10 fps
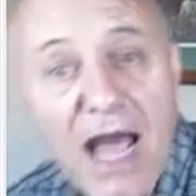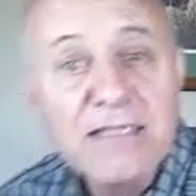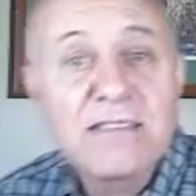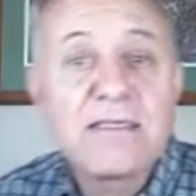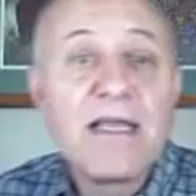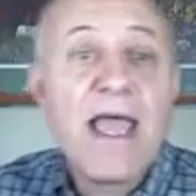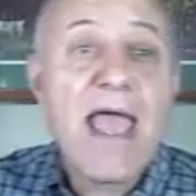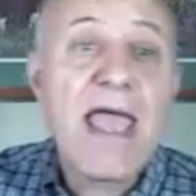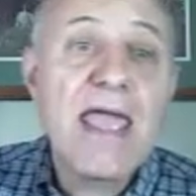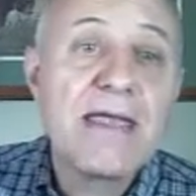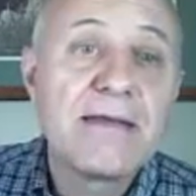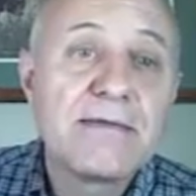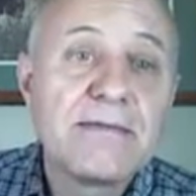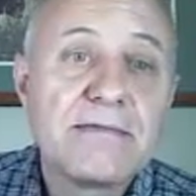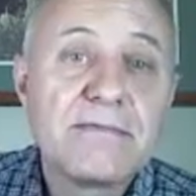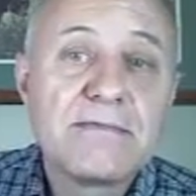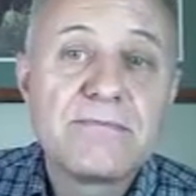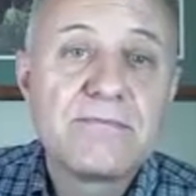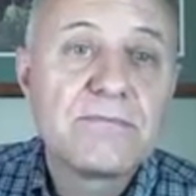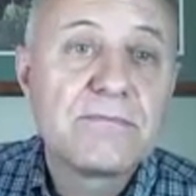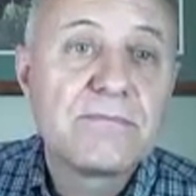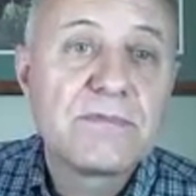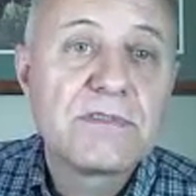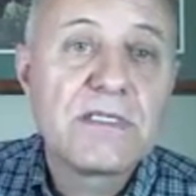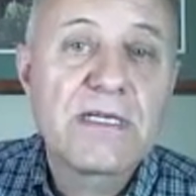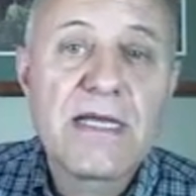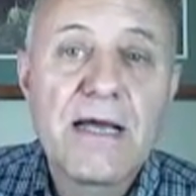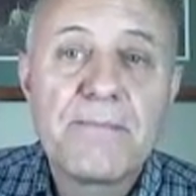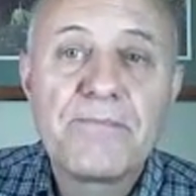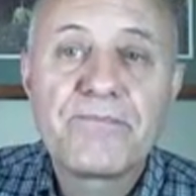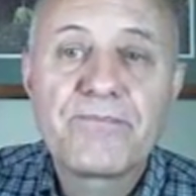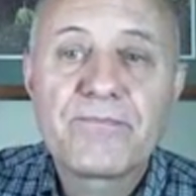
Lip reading: not a... Look it up.